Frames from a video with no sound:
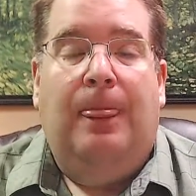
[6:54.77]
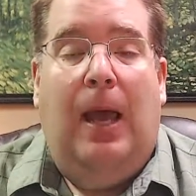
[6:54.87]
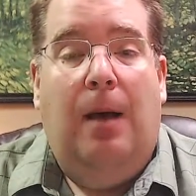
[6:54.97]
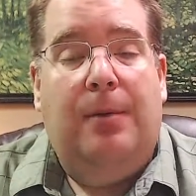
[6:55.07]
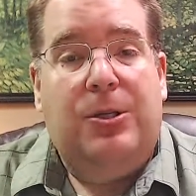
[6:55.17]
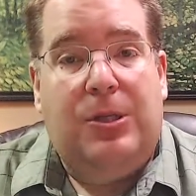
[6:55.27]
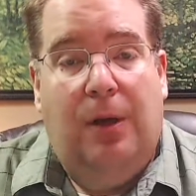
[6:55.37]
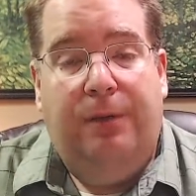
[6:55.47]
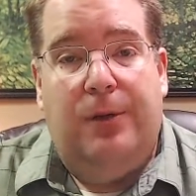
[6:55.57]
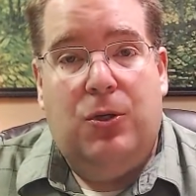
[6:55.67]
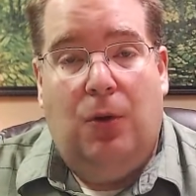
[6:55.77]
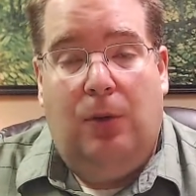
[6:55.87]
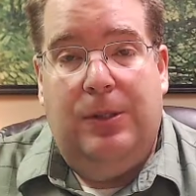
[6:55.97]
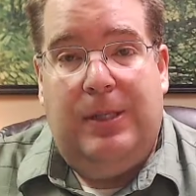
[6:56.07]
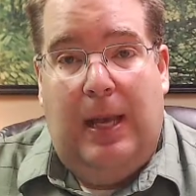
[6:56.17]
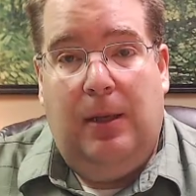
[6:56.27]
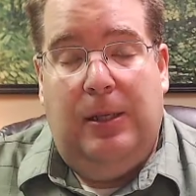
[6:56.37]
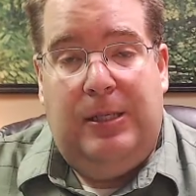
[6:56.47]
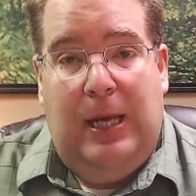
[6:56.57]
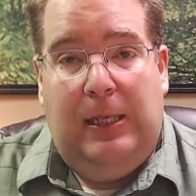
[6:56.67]
How much self-control is that going
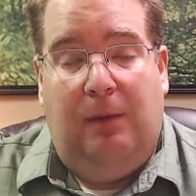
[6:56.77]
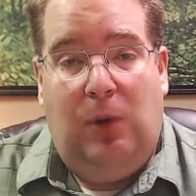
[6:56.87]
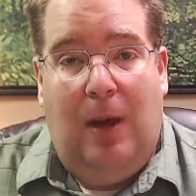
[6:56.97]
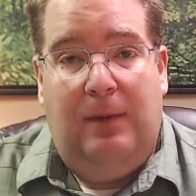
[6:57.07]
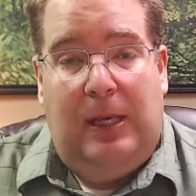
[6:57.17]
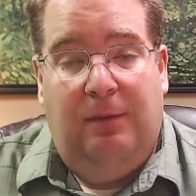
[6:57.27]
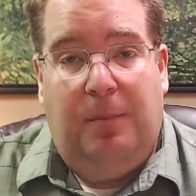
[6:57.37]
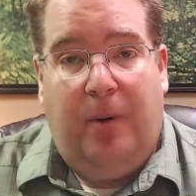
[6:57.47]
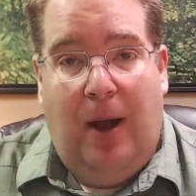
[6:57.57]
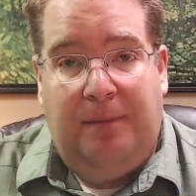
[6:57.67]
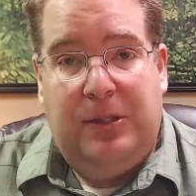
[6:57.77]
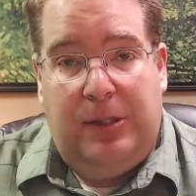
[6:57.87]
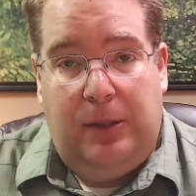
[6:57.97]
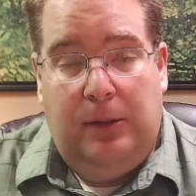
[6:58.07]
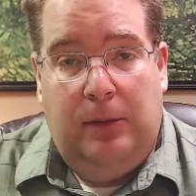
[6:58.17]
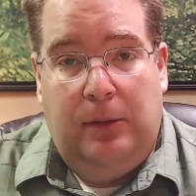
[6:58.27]
to take if you have the gift of prophecy?